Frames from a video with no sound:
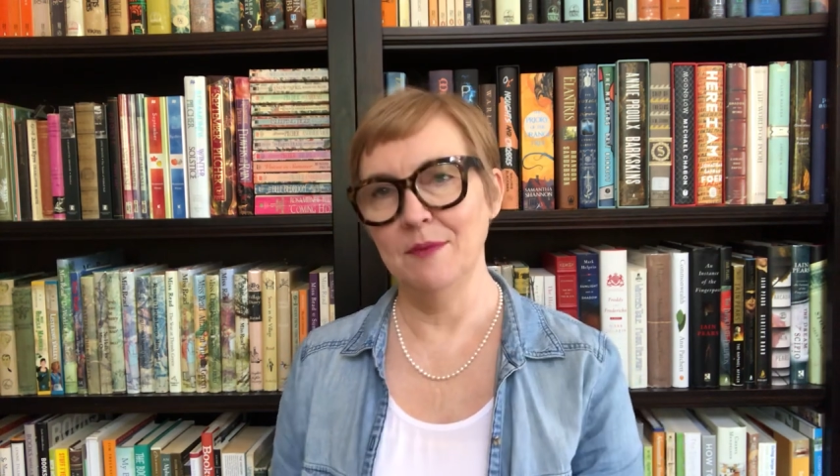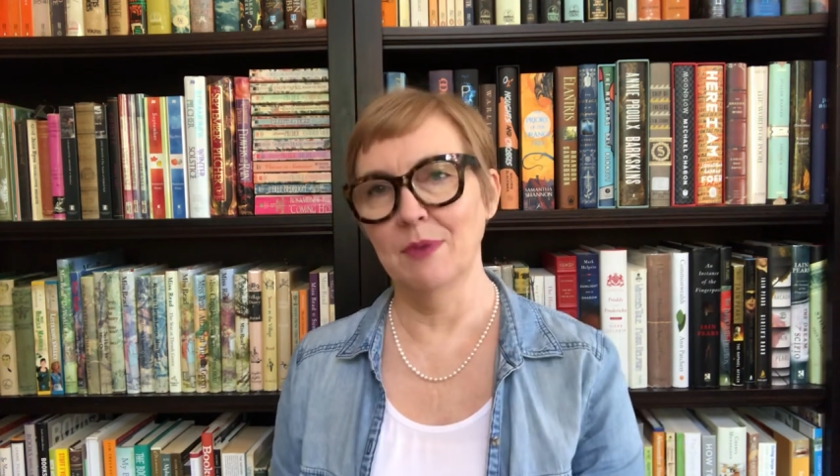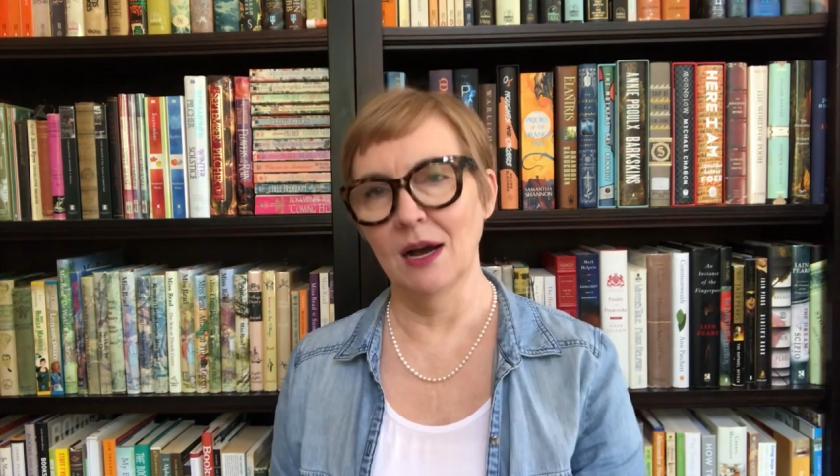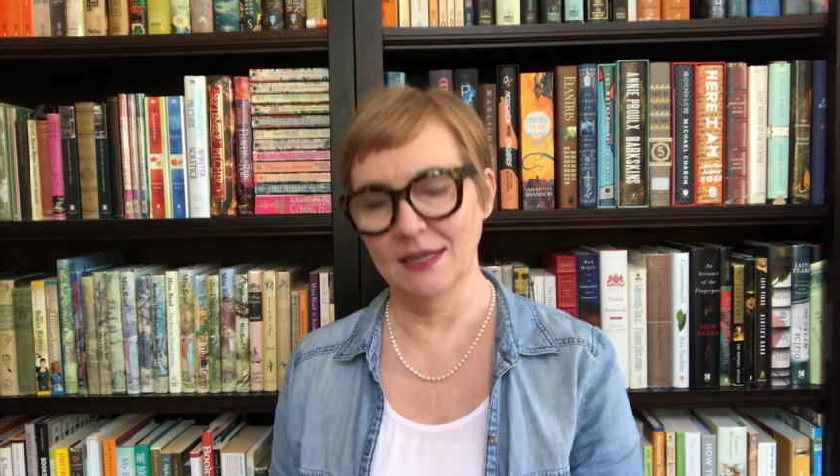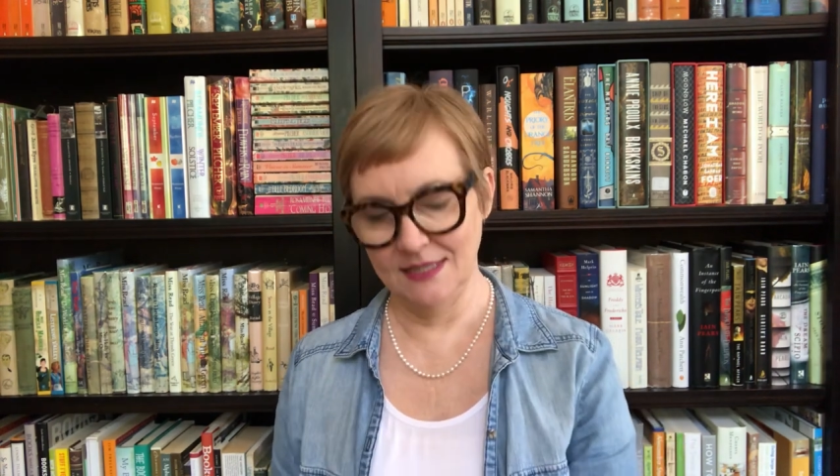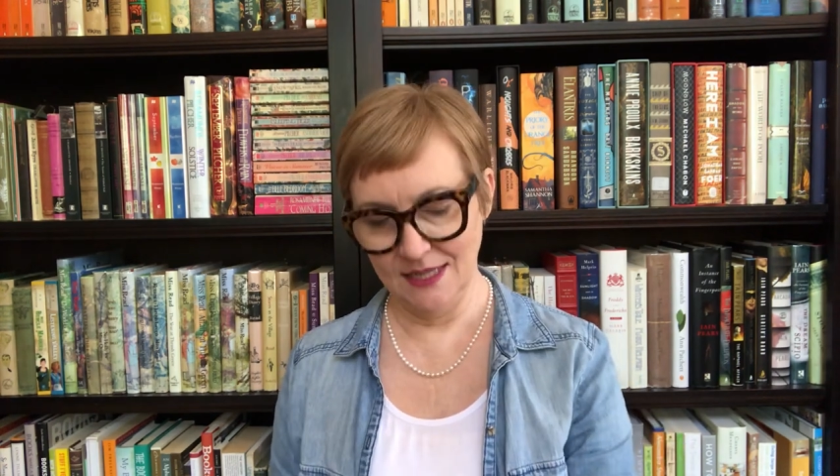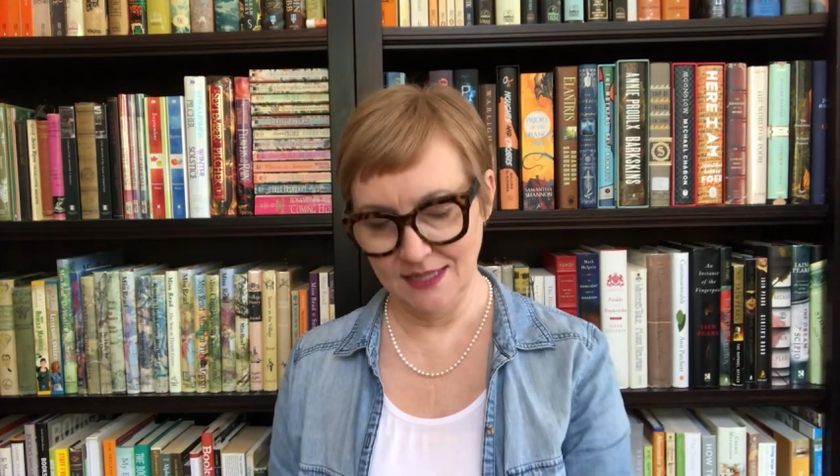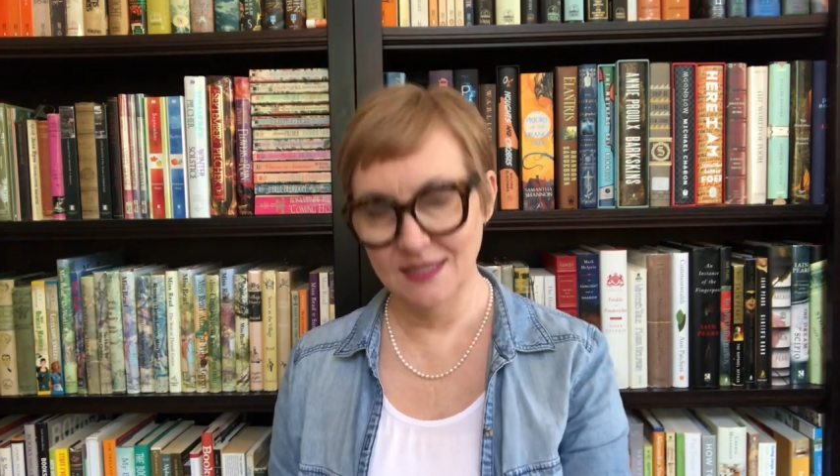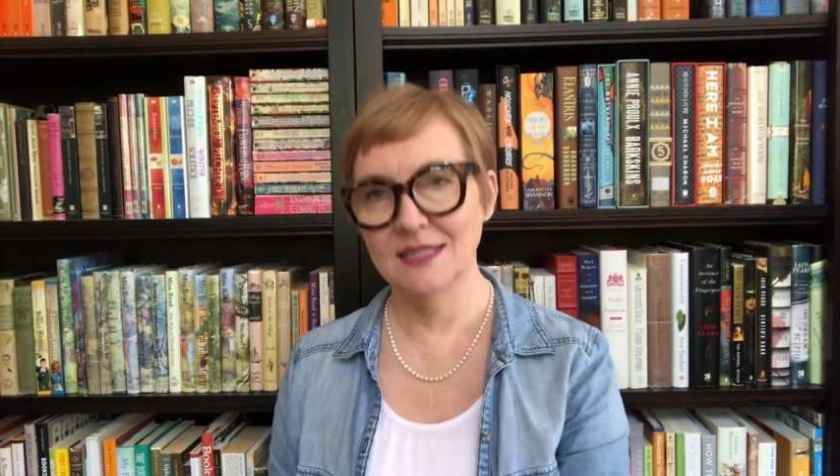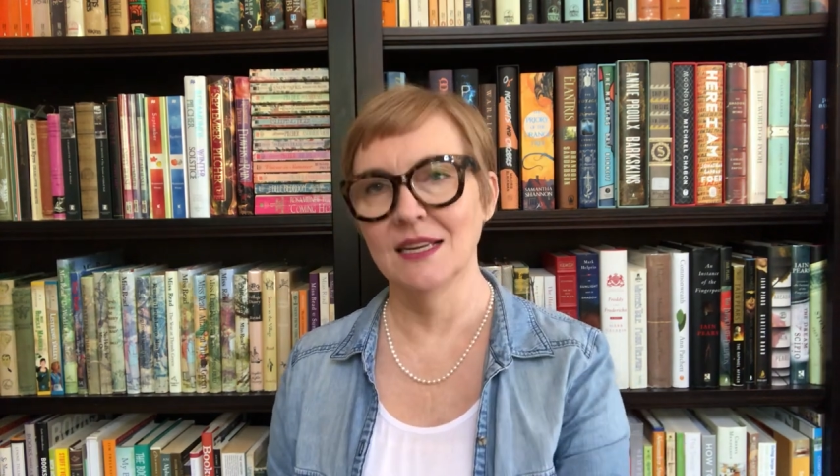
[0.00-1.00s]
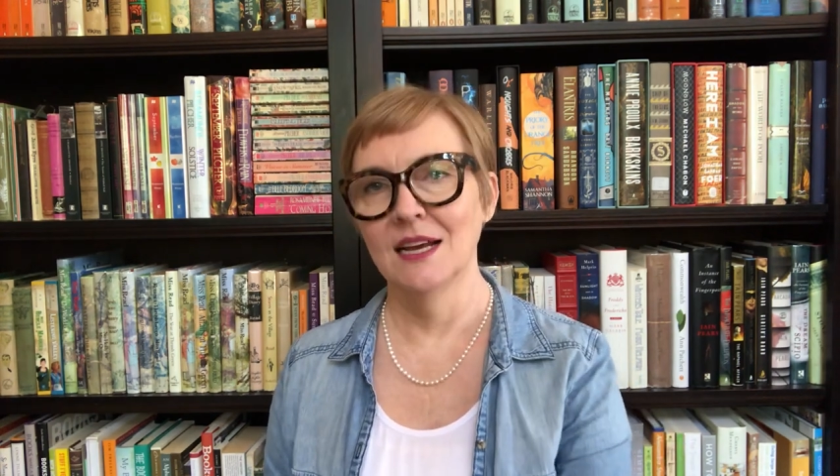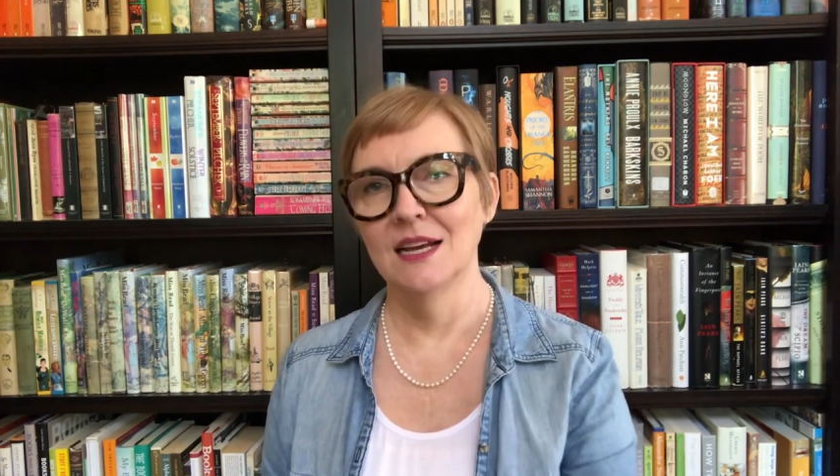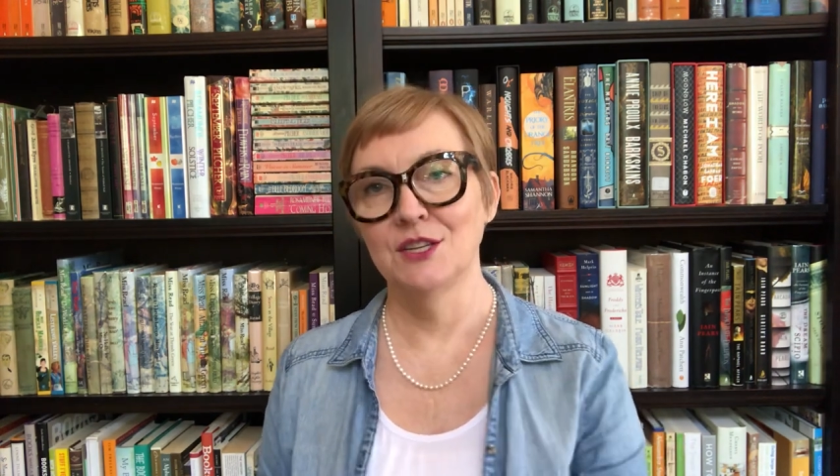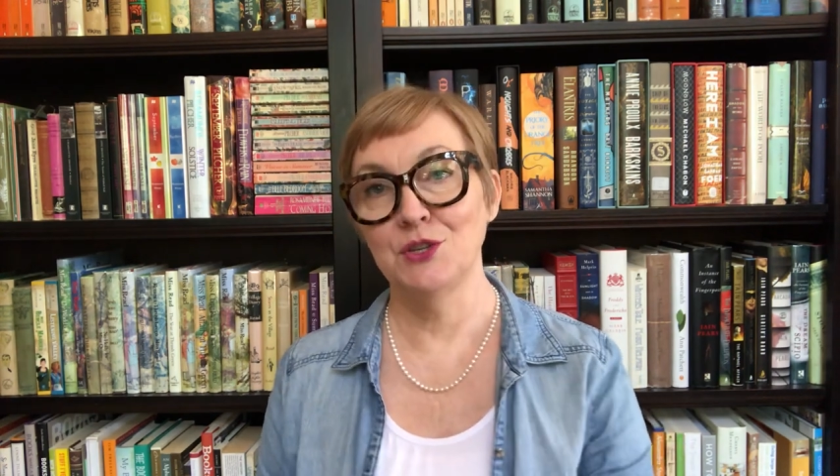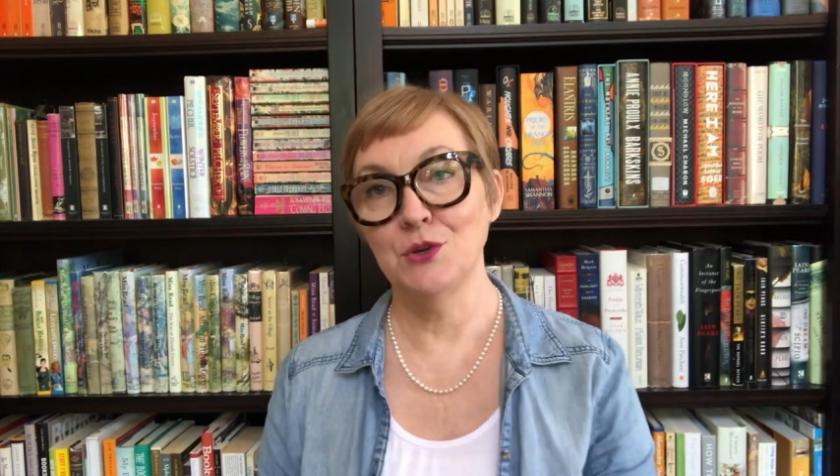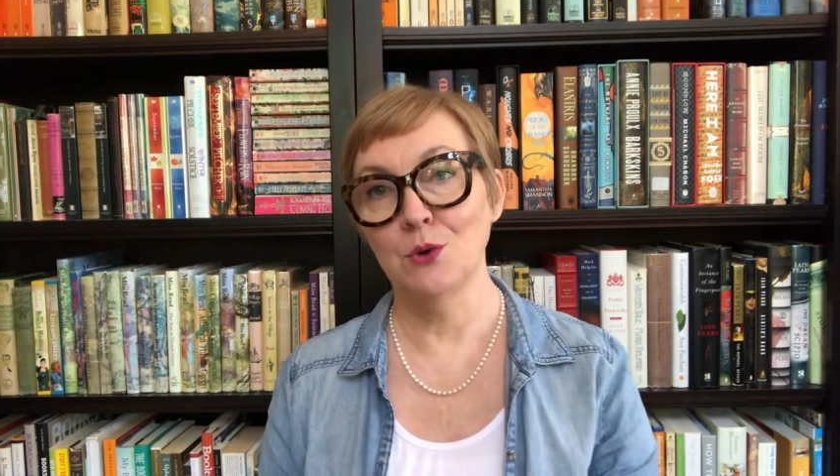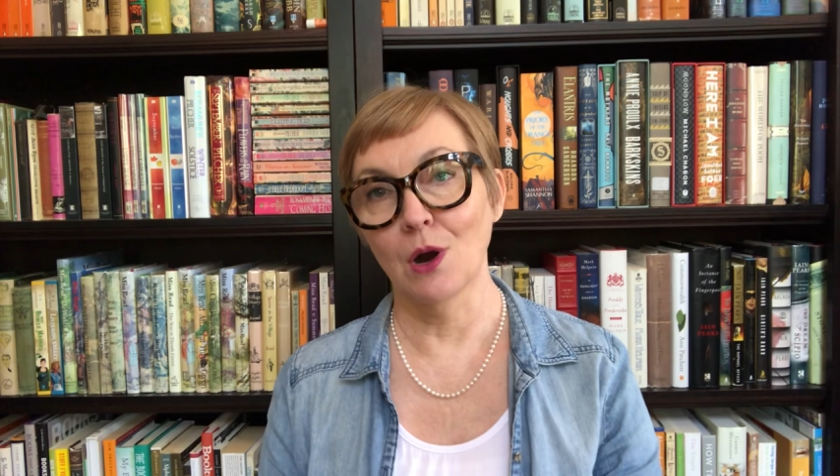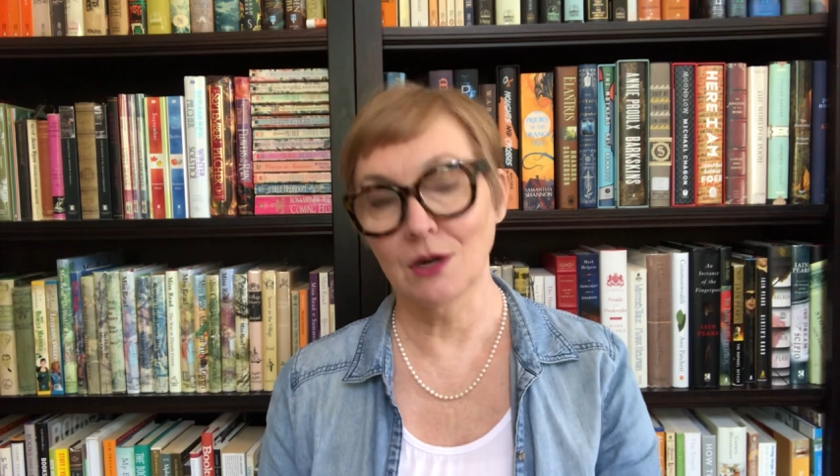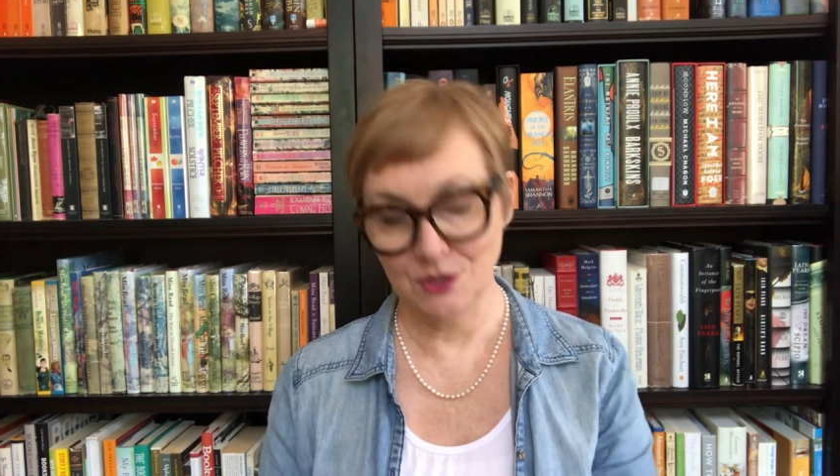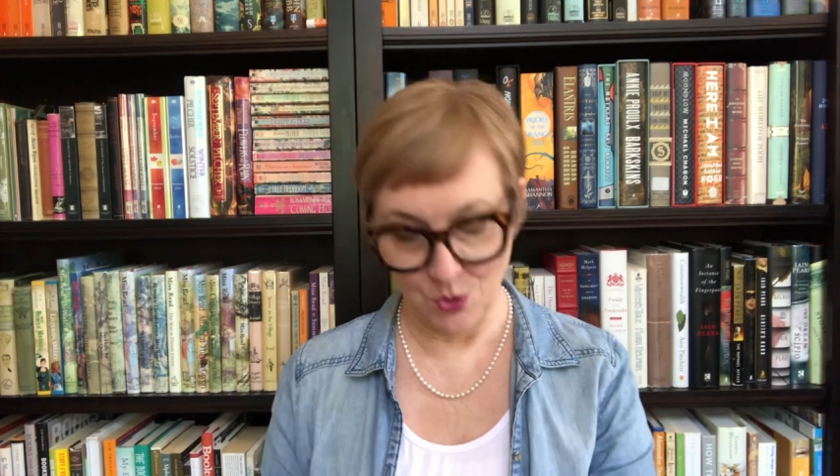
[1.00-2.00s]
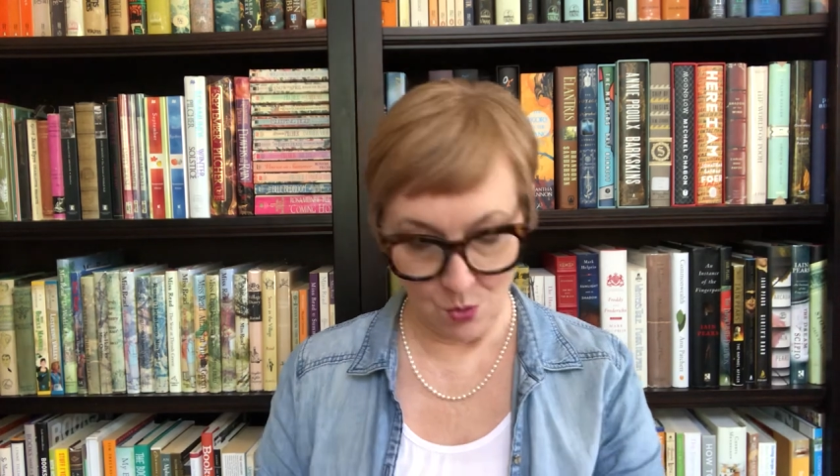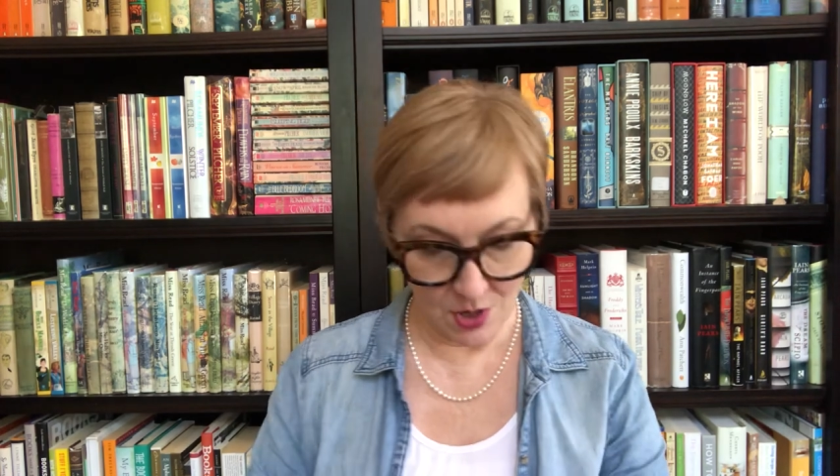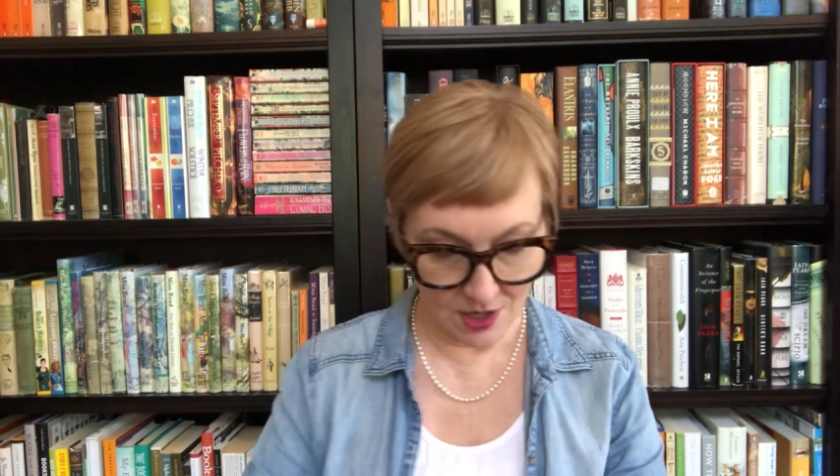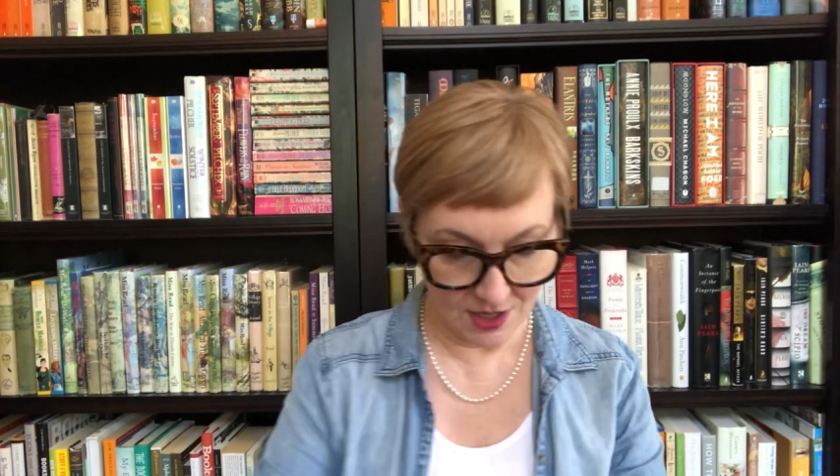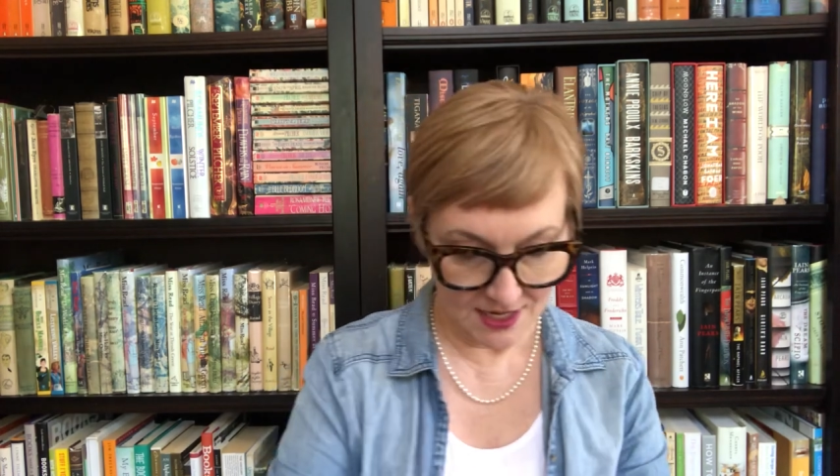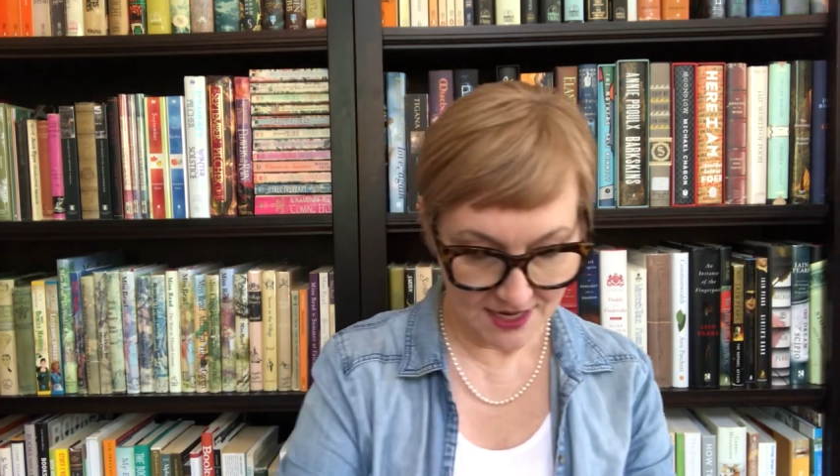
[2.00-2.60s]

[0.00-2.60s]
boxes to our door.